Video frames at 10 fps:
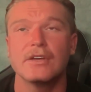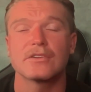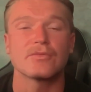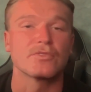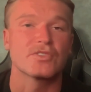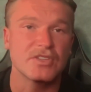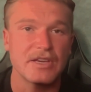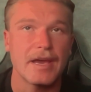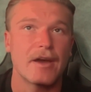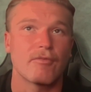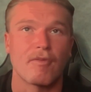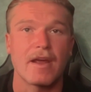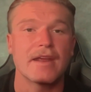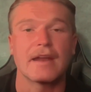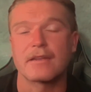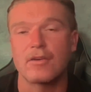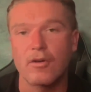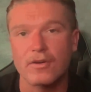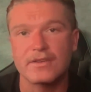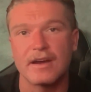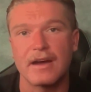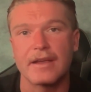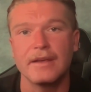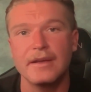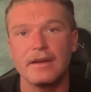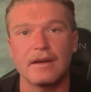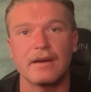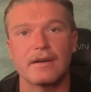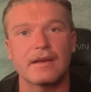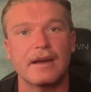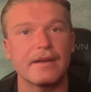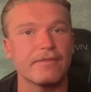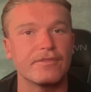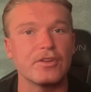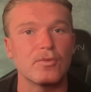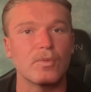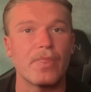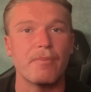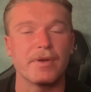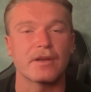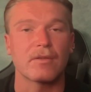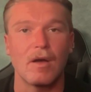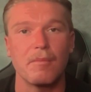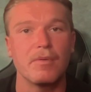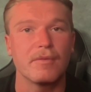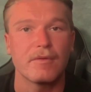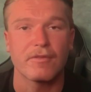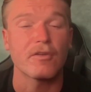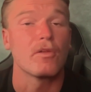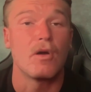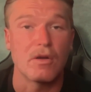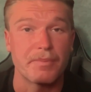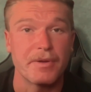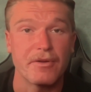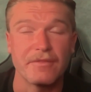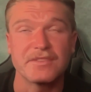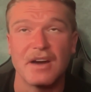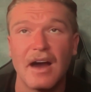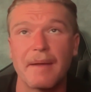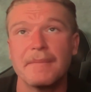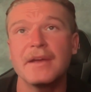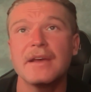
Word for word: So we'll see how Wright and Kartye uh, kind of do with the big club for a long period of time.